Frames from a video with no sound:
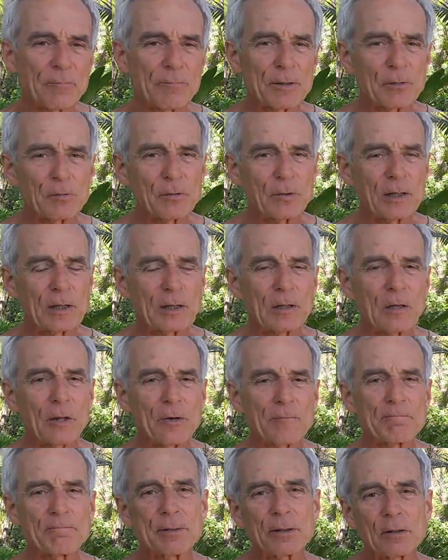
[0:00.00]
I've been doing a
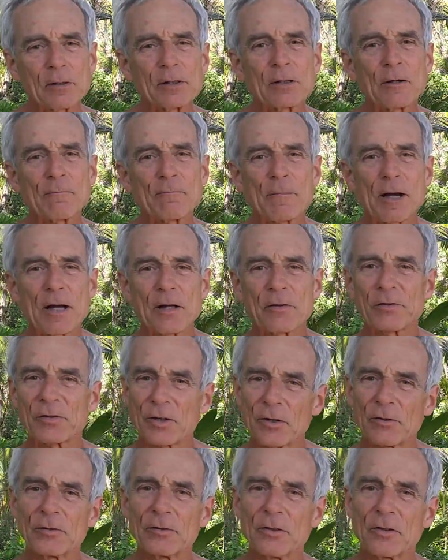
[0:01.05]
lot of building of my
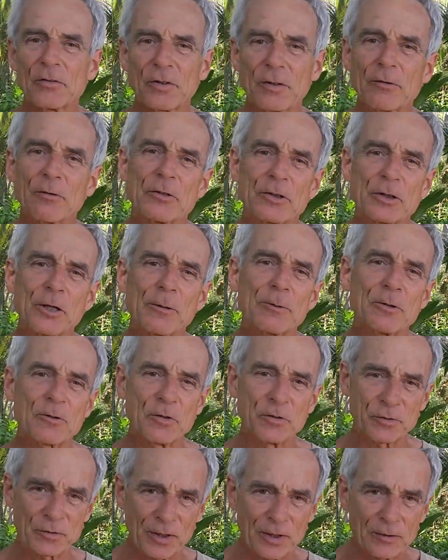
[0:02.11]
sacred
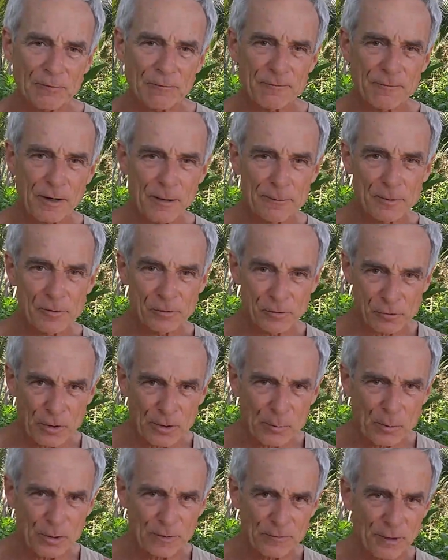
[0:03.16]
geometry sound environments,
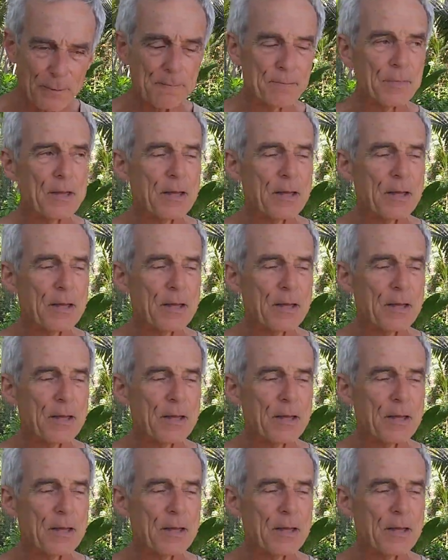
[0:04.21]
Dreamweaver.